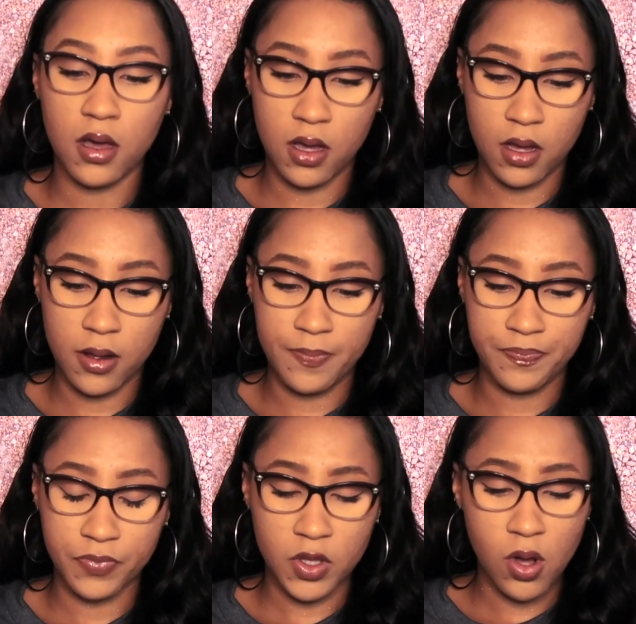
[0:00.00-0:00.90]
Um,
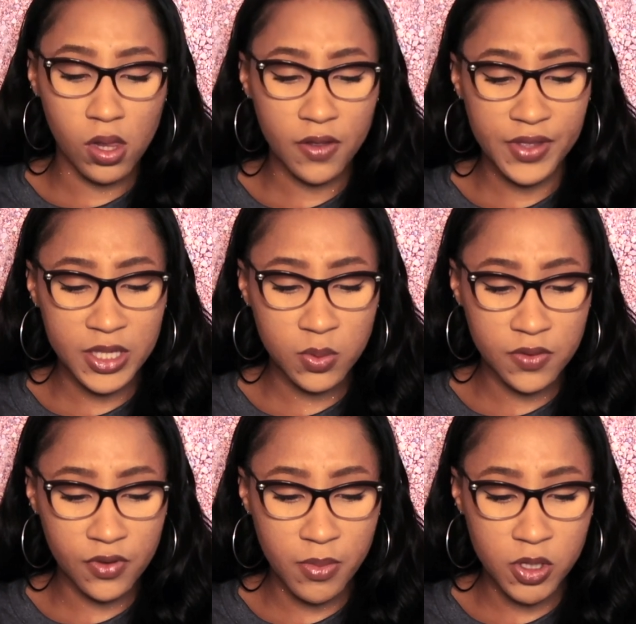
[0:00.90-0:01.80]
all of these
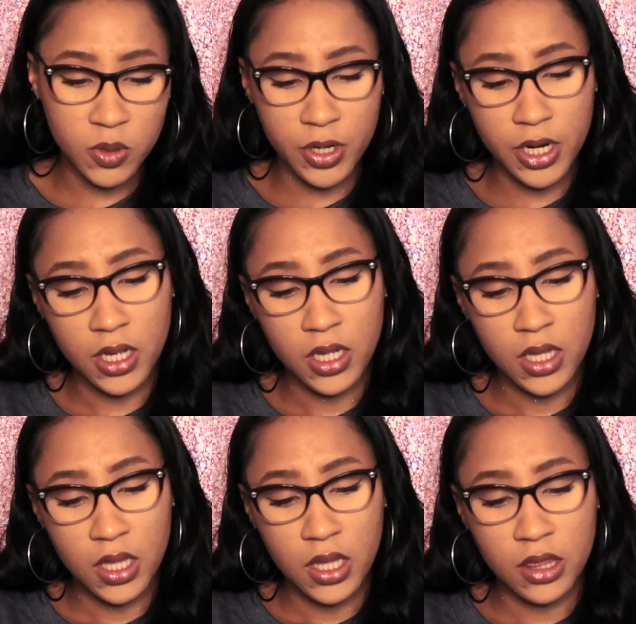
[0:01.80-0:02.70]
ones for the most part
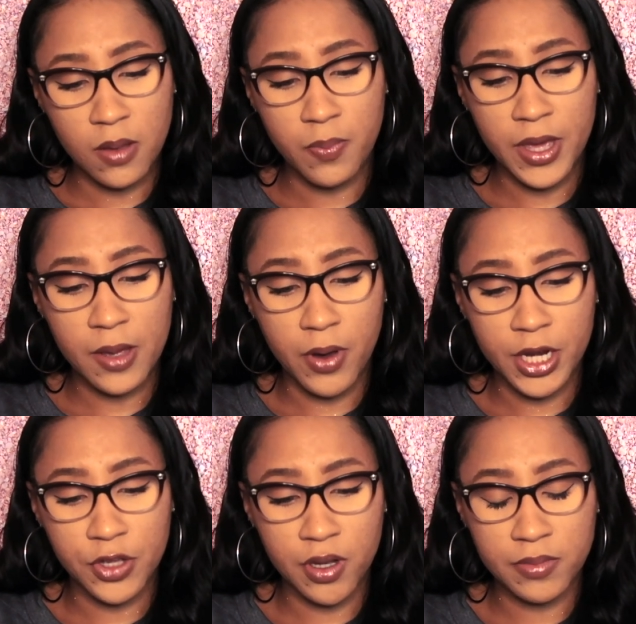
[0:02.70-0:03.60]
the big
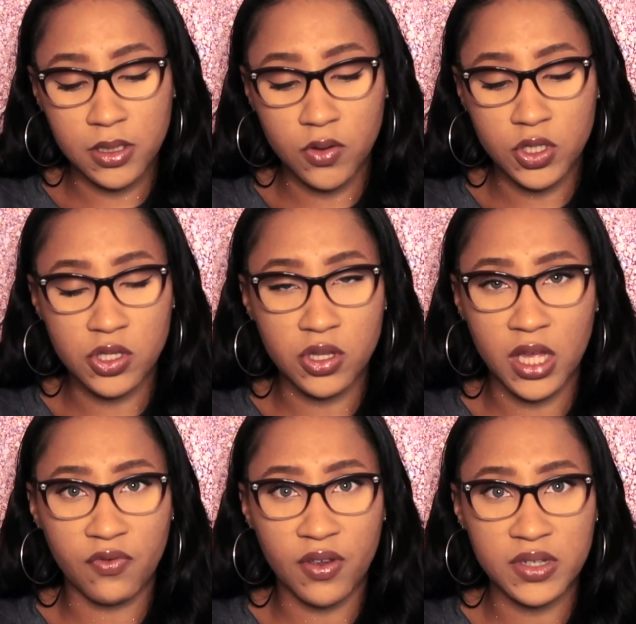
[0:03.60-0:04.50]
body creams and lotions are
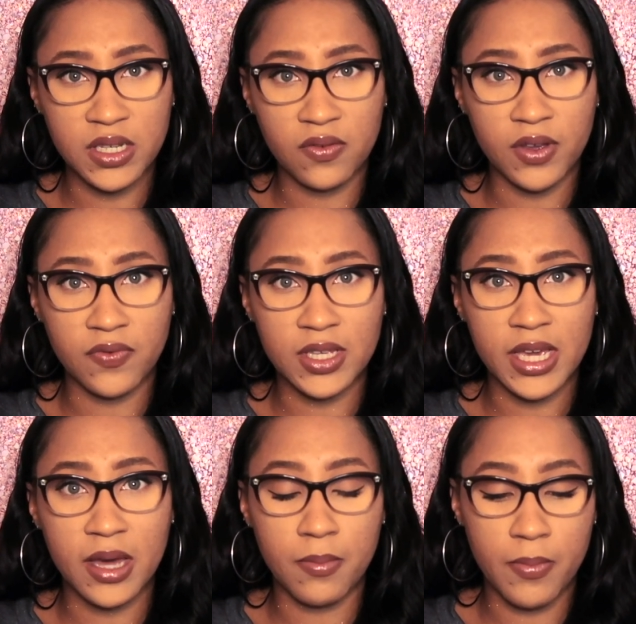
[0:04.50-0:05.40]
like
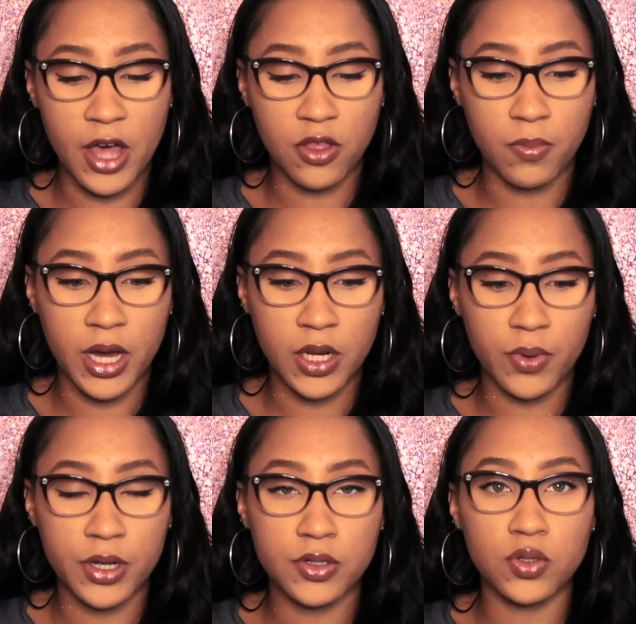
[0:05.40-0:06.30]
$15.50 at Bath & Body
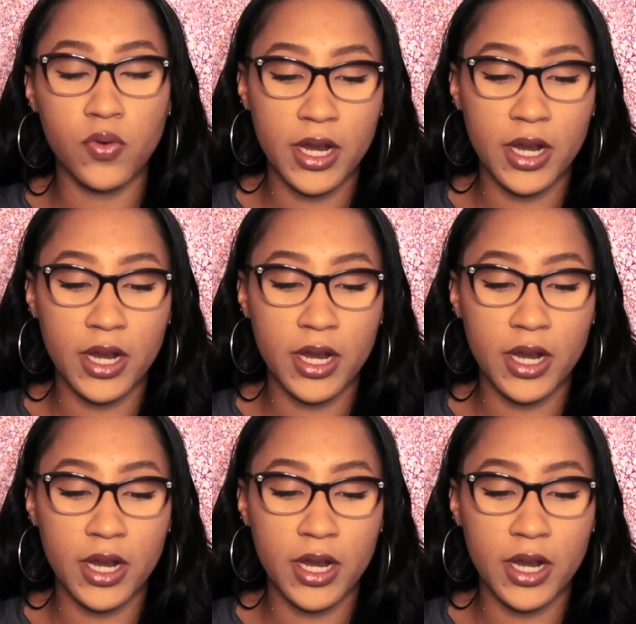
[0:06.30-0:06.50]
Works.